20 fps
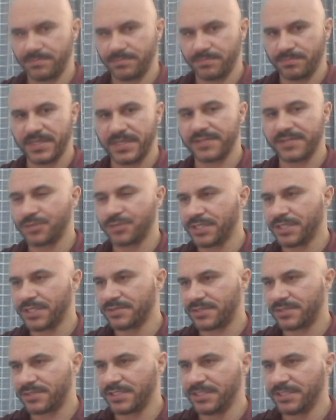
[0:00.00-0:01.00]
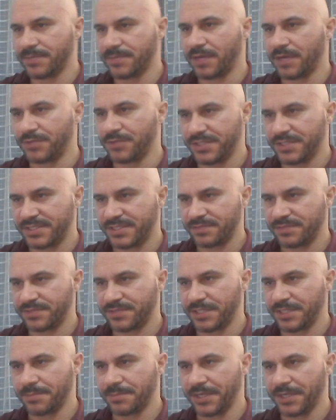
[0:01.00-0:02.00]
As you can see, I received
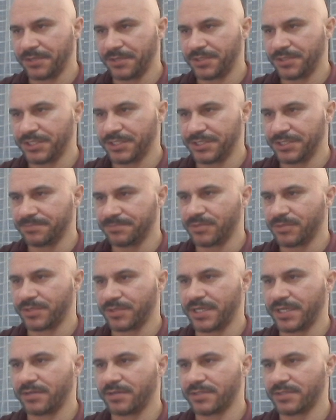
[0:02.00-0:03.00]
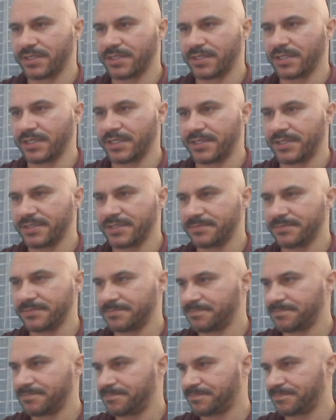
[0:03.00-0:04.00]
the email here. Okay, I'm gonna click it.
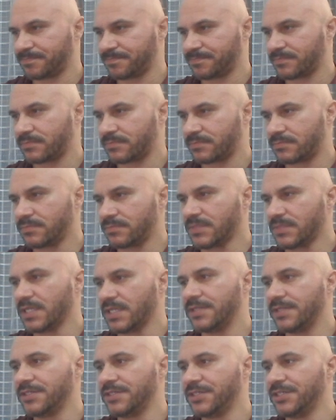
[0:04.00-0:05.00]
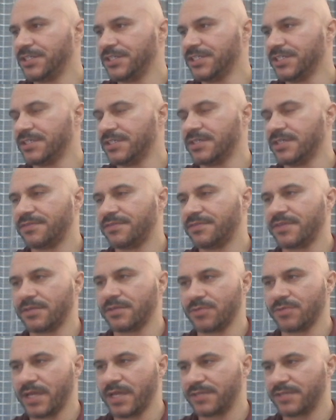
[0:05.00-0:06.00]
And here, if I
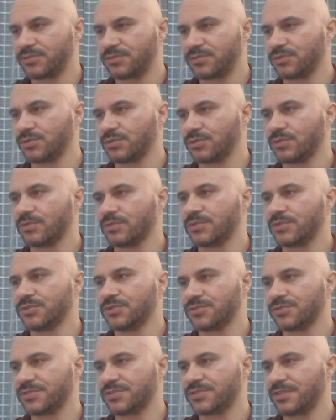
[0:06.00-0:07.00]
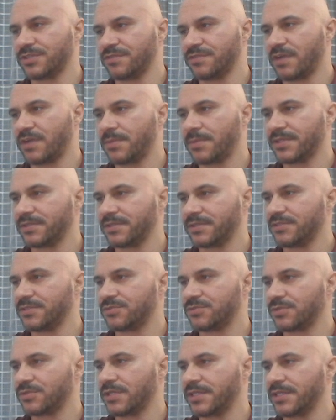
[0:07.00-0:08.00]
would like to use the environment, I need
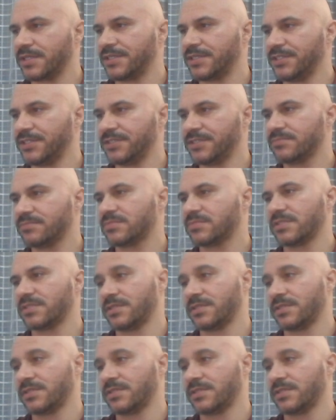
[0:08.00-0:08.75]
to click here.